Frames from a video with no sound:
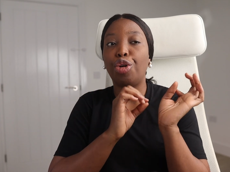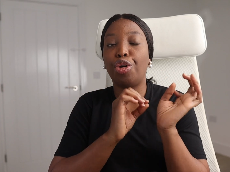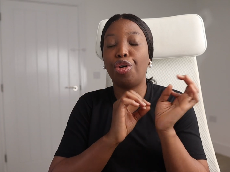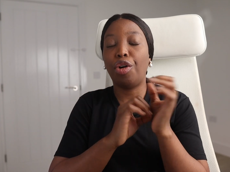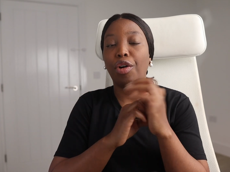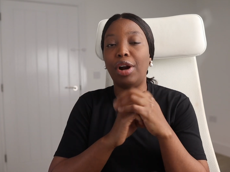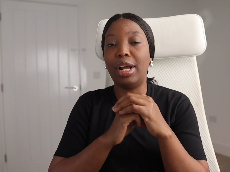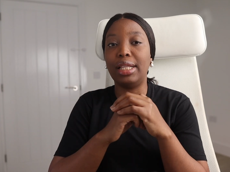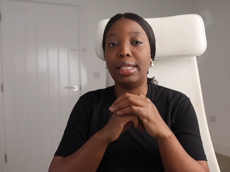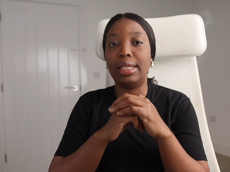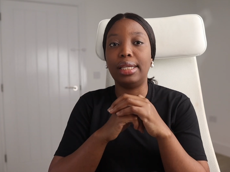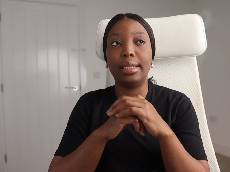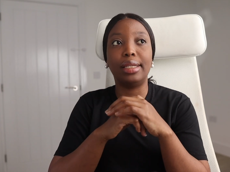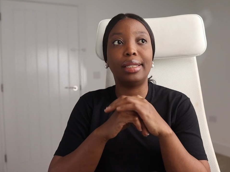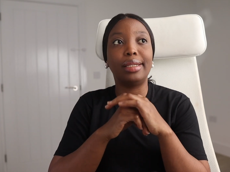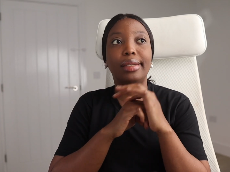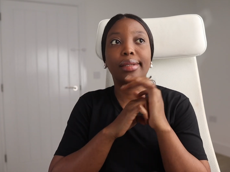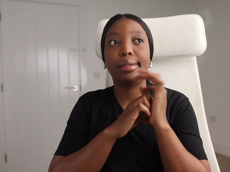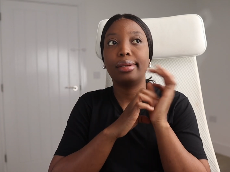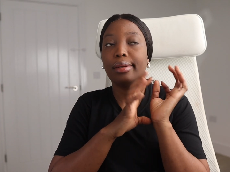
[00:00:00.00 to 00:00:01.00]
credit
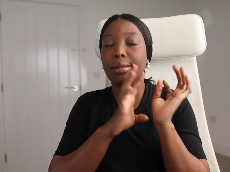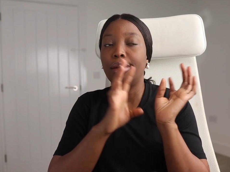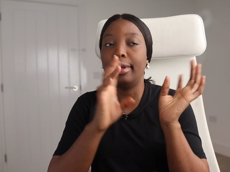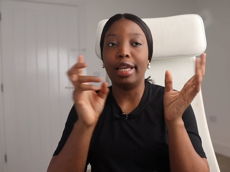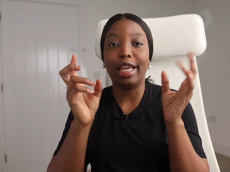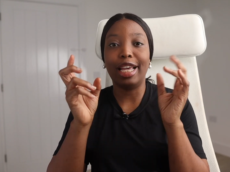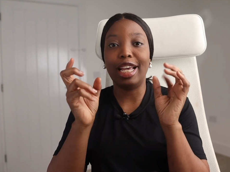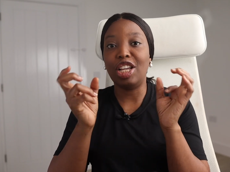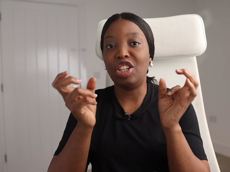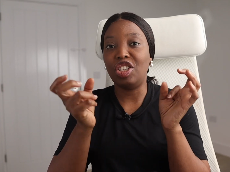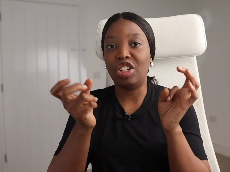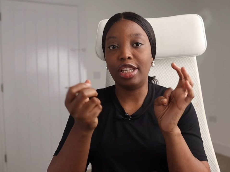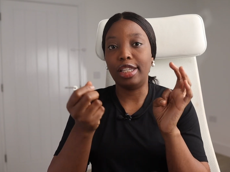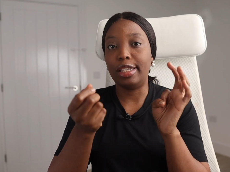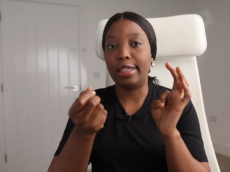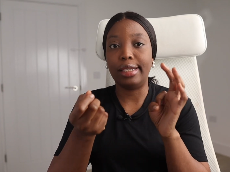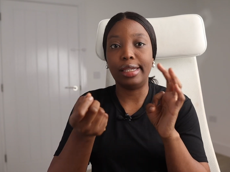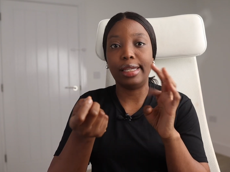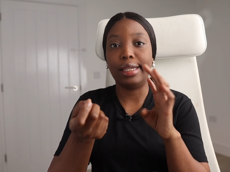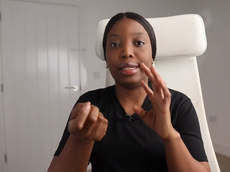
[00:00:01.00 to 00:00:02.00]

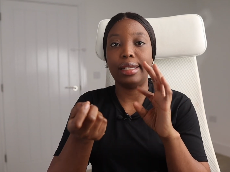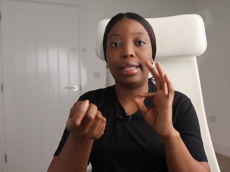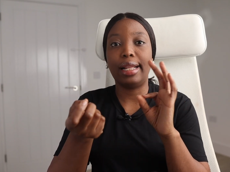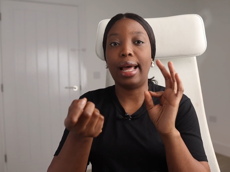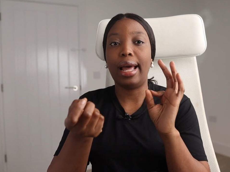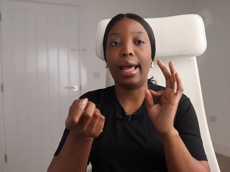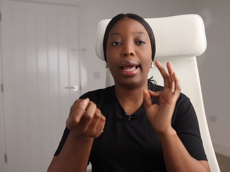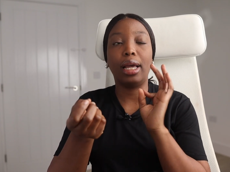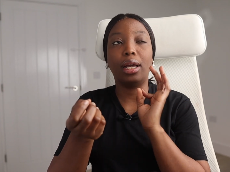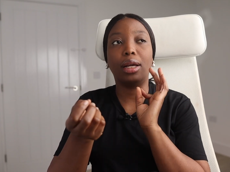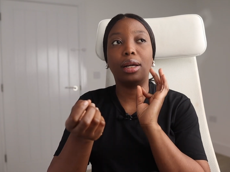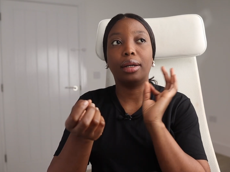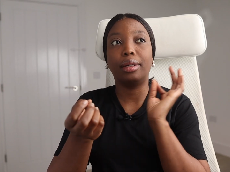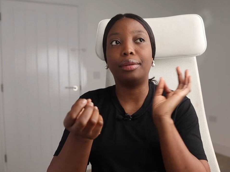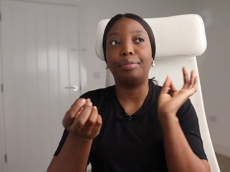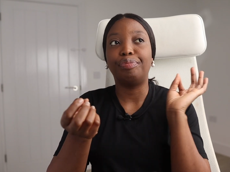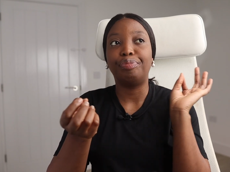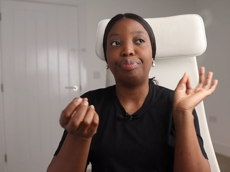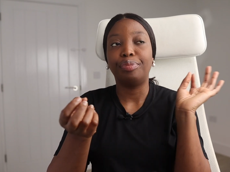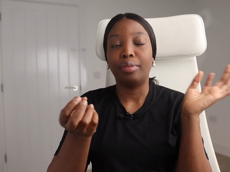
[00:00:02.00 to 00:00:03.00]
agencies like
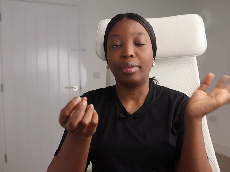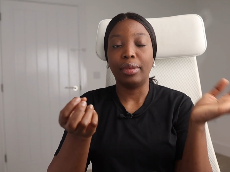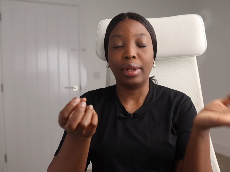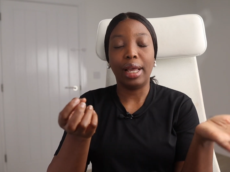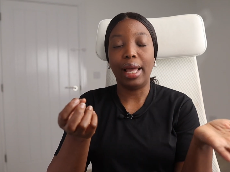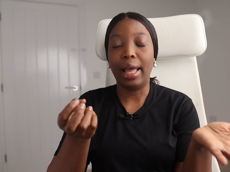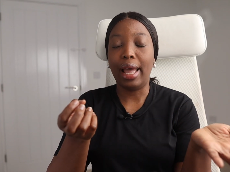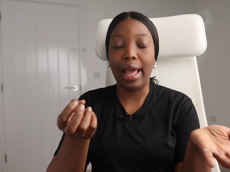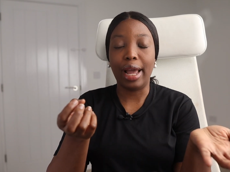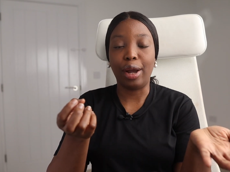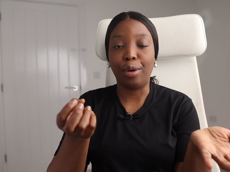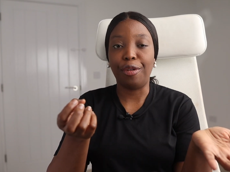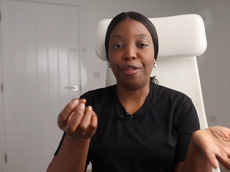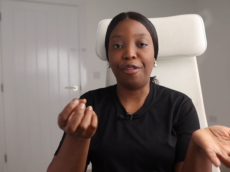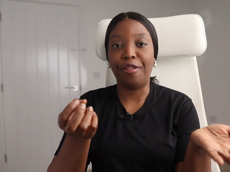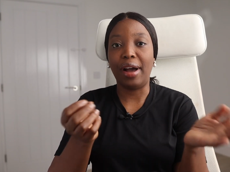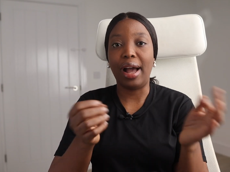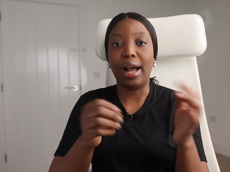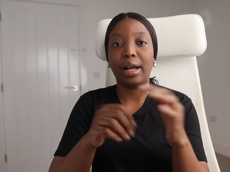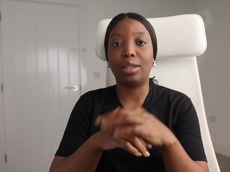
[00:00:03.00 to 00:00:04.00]

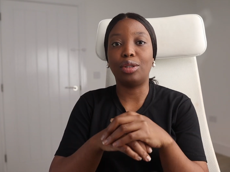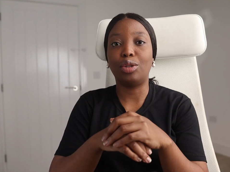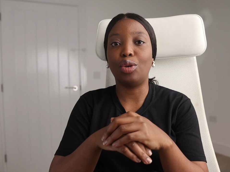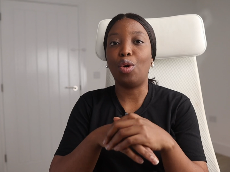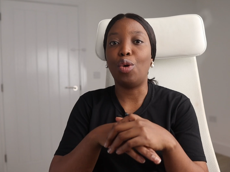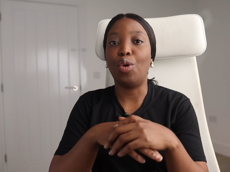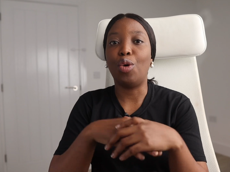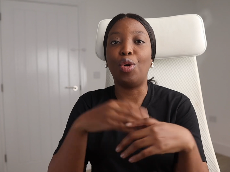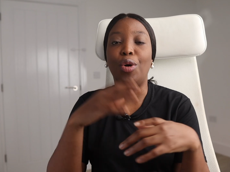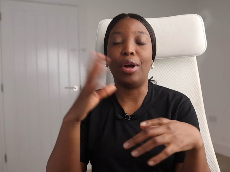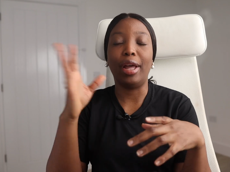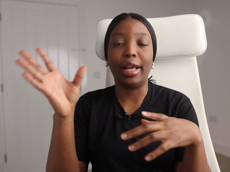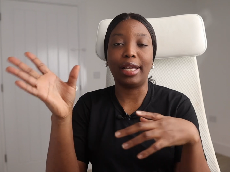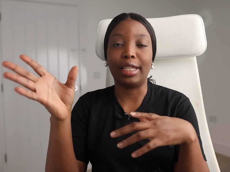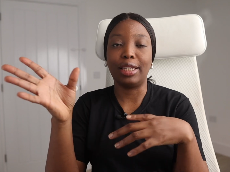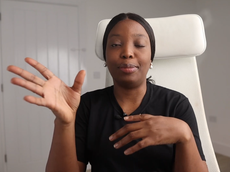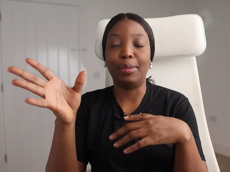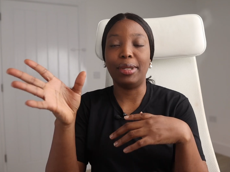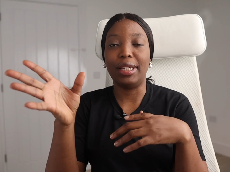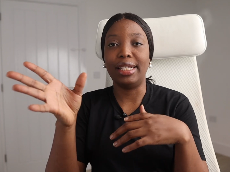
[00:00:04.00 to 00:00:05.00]
Equifax or
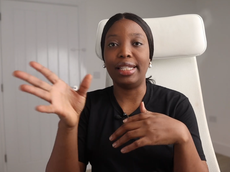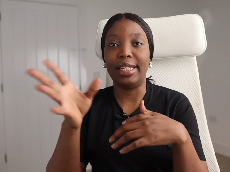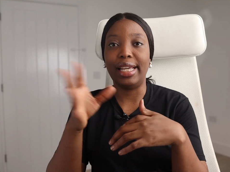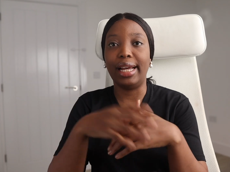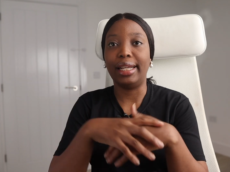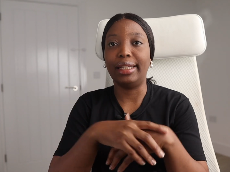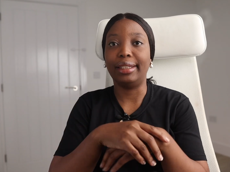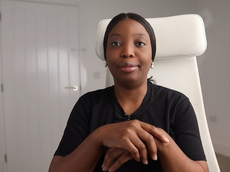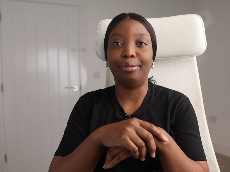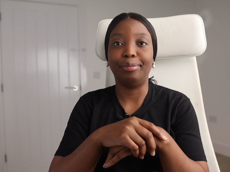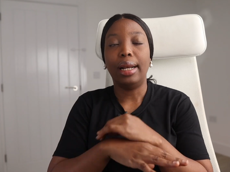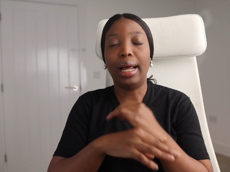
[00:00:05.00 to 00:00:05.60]
Expedian.